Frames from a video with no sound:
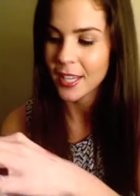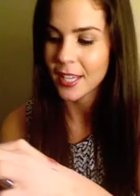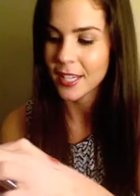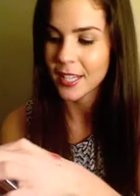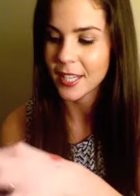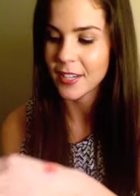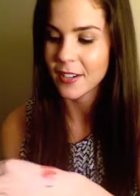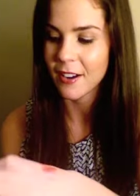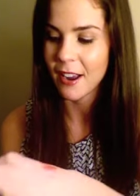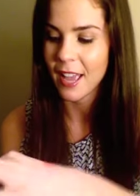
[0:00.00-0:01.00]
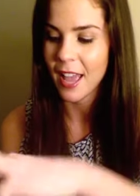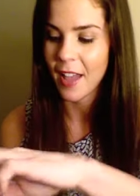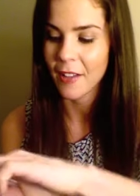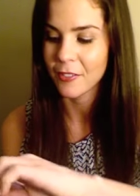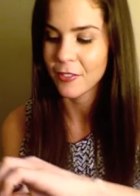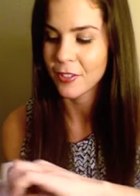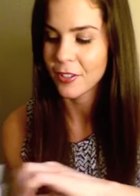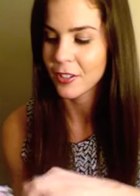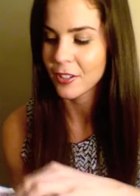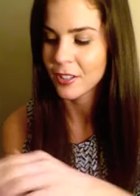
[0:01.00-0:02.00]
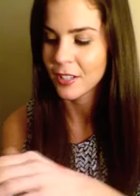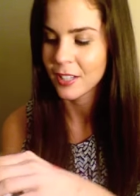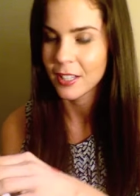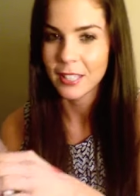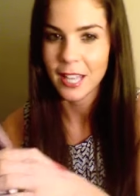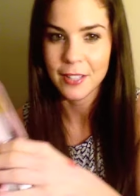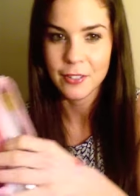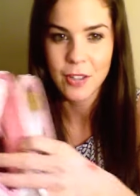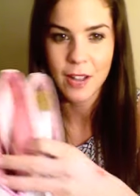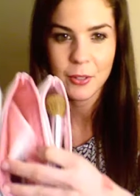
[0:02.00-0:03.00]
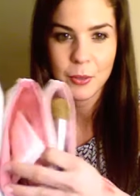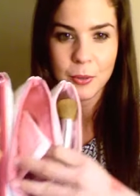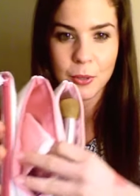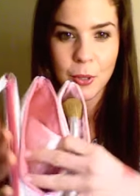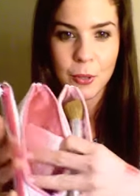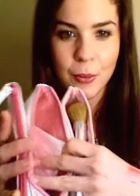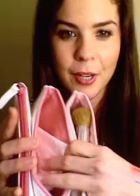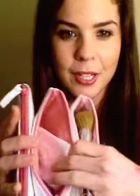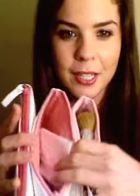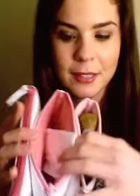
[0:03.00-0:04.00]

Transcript: In here I have like travel go to work